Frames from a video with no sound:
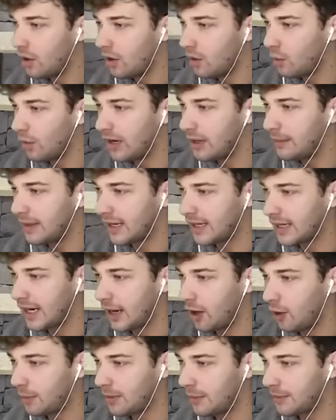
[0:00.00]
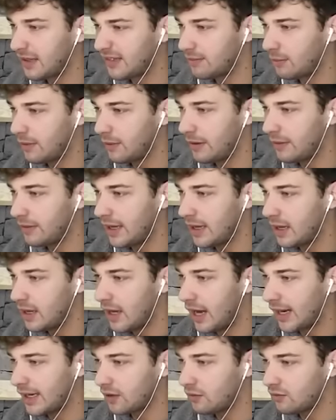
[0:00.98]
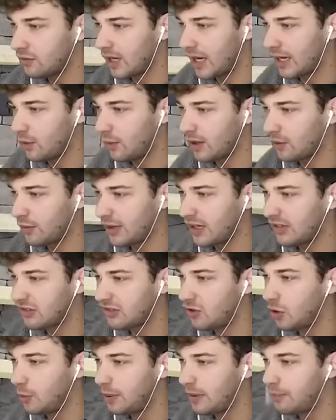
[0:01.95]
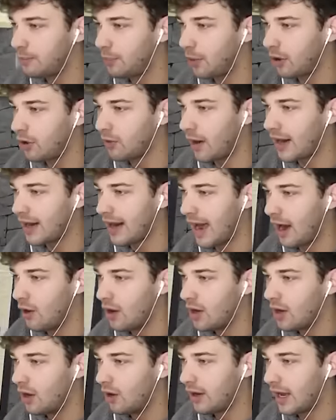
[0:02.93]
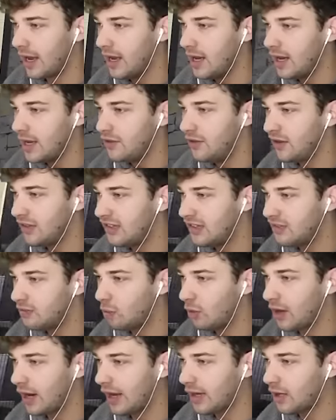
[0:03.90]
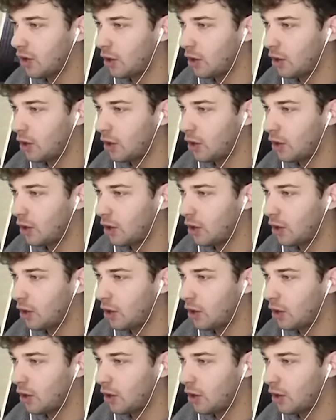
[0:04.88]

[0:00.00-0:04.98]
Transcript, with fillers: Wait a minute, can I open up this one? Wait, wait, I can, I don't want to read a stupid book right now. Okay, this is one I can